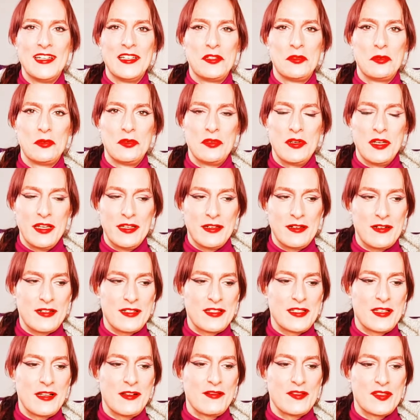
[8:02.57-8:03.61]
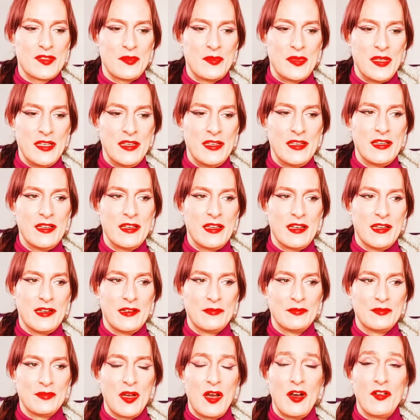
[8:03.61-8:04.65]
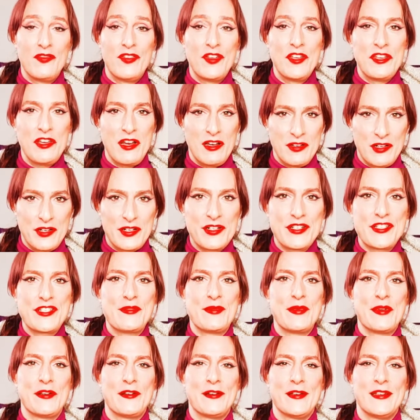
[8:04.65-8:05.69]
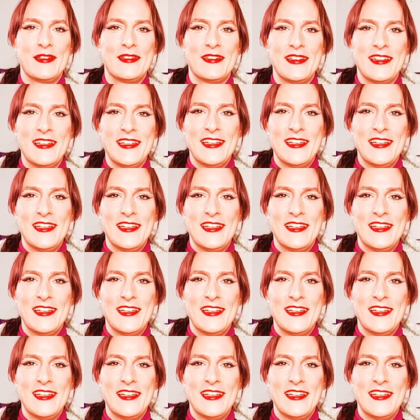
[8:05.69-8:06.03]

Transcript: to let ourselves be um, of a younger spirit